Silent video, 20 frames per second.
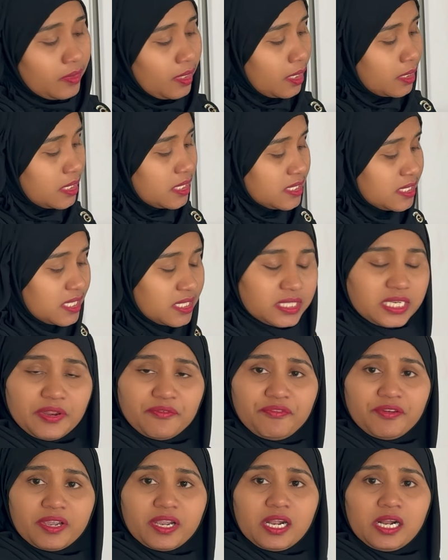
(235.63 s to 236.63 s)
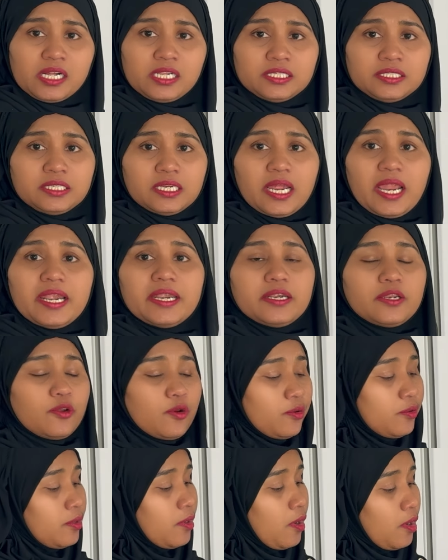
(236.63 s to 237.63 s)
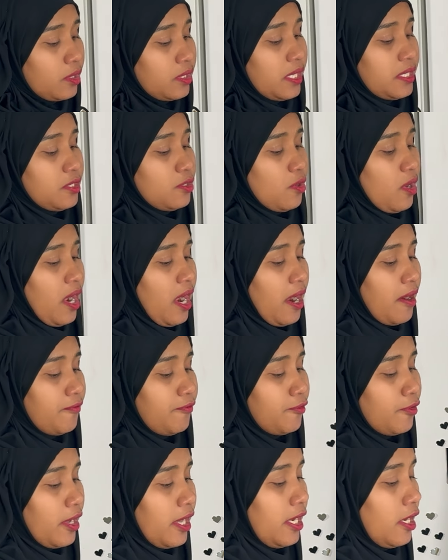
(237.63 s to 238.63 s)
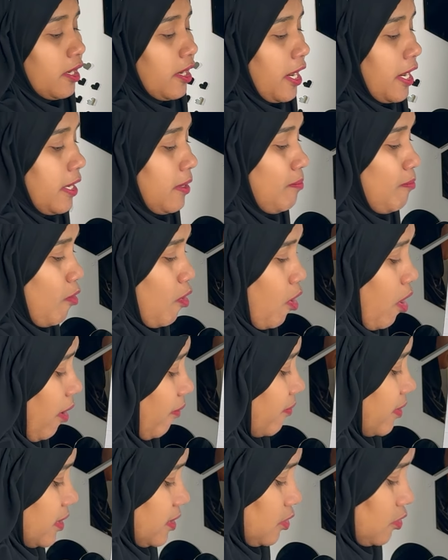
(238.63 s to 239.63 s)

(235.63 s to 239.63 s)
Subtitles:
This is difficult, and you know that you have to allocate more hours.